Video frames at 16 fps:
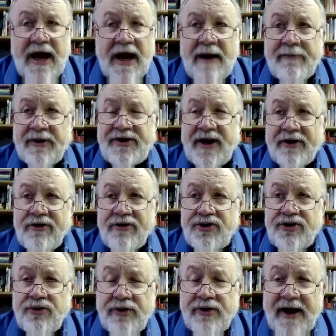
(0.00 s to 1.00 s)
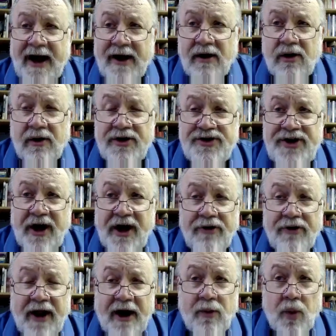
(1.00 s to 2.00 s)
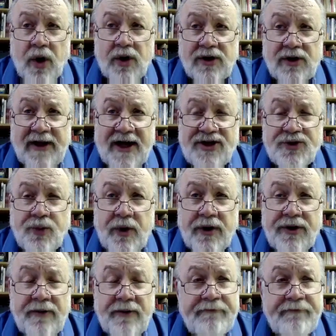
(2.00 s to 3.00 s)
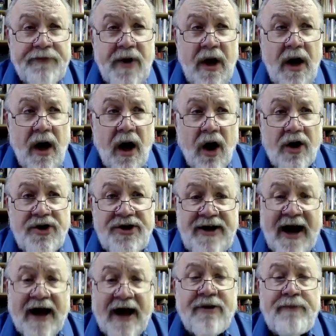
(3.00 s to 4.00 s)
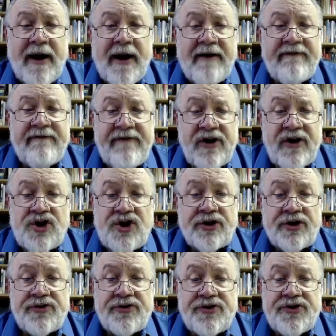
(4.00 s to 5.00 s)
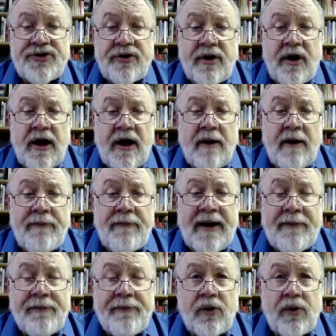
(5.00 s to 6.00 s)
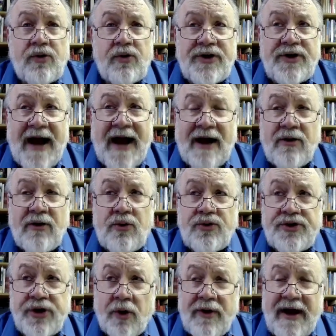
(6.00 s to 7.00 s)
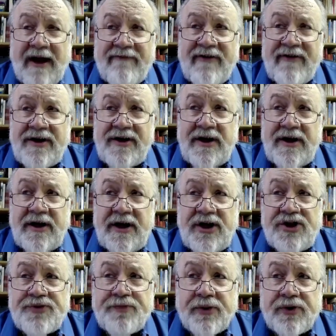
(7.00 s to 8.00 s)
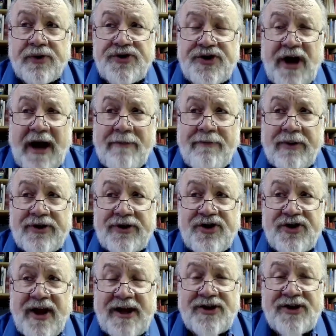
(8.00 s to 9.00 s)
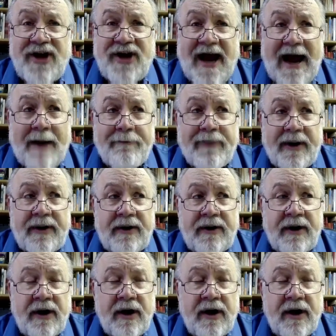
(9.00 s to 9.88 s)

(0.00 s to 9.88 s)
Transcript: But the other 2 categories, Dale, that I work less with are deathbed visions, people who don't have Ndes per se, but things happen,